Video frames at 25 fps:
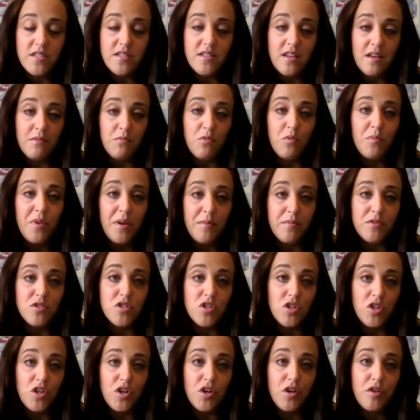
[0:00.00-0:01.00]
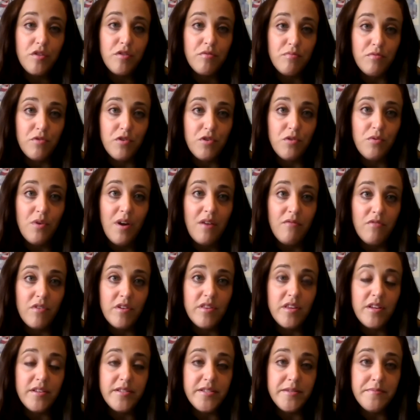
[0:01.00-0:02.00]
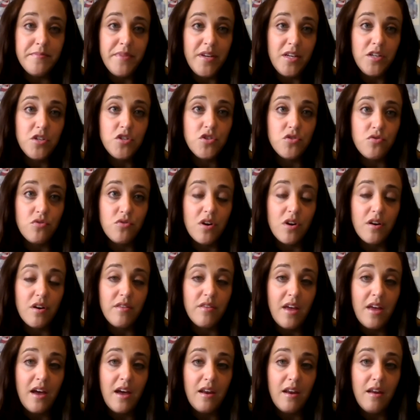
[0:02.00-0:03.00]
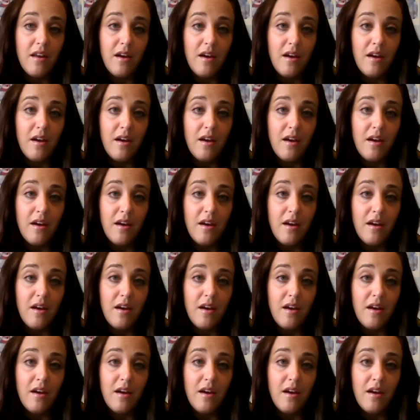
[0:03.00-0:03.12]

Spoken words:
and will be able to look through everything to make sure that